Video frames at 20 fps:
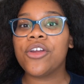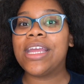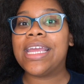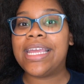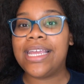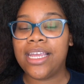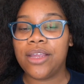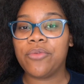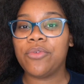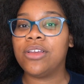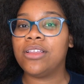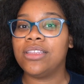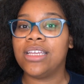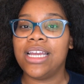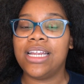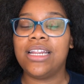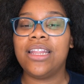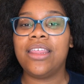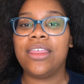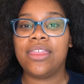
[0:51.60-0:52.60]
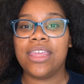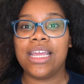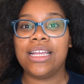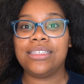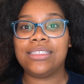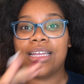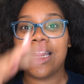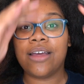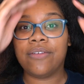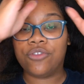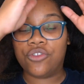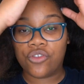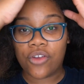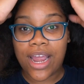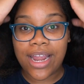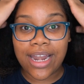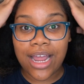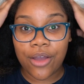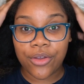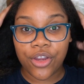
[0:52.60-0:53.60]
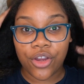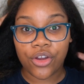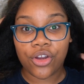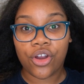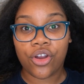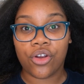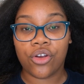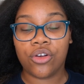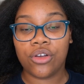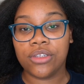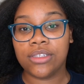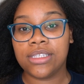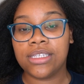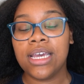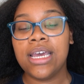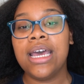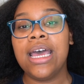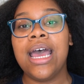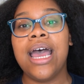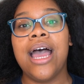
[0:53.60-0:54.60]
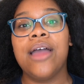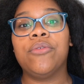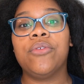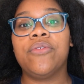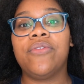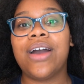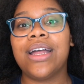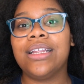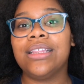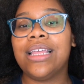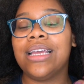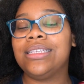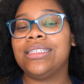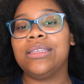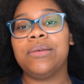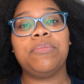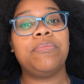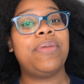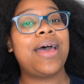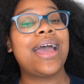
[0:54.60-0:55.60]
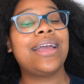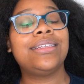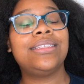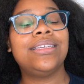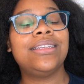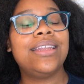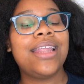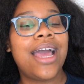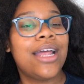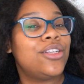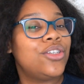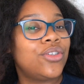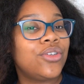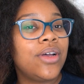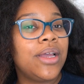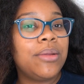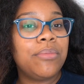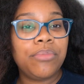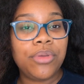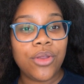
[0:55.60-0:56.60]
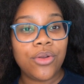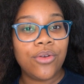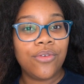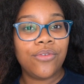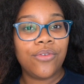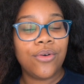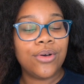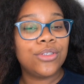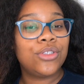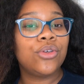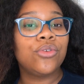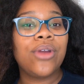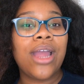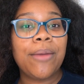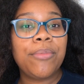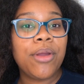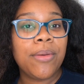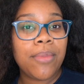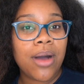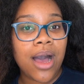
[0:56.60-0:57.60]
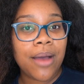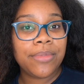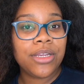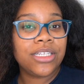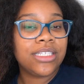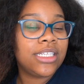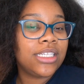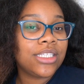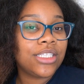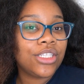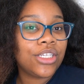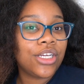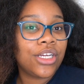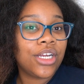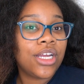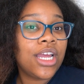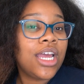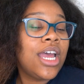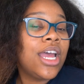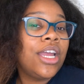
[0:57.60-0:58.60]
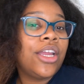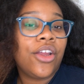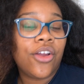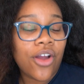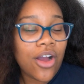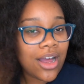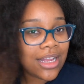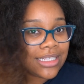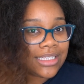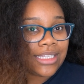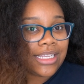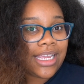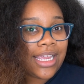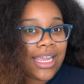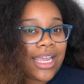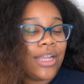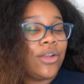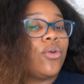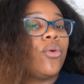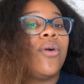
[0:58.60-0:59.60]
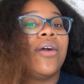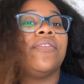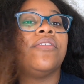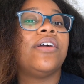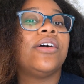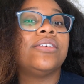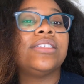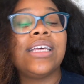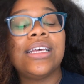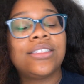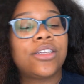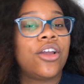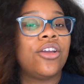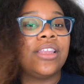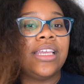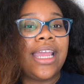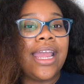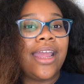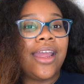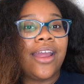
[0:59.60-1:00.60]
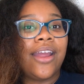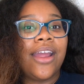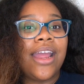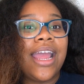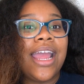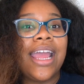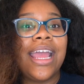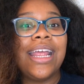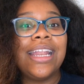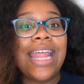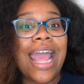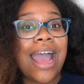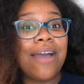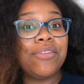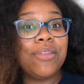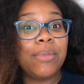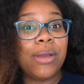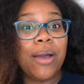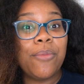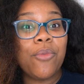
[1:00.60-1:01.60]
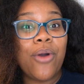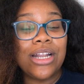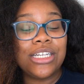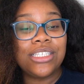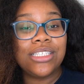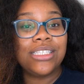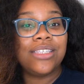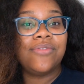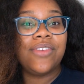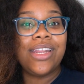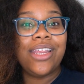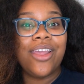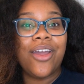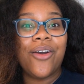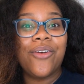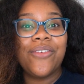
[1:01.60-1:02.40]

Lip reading: heat related things that have dried out your curls, and revitalize them back to natural and beautiful. So grab your mom, your sister, your auntie, and whoever else has curly hair and have them come watch this video.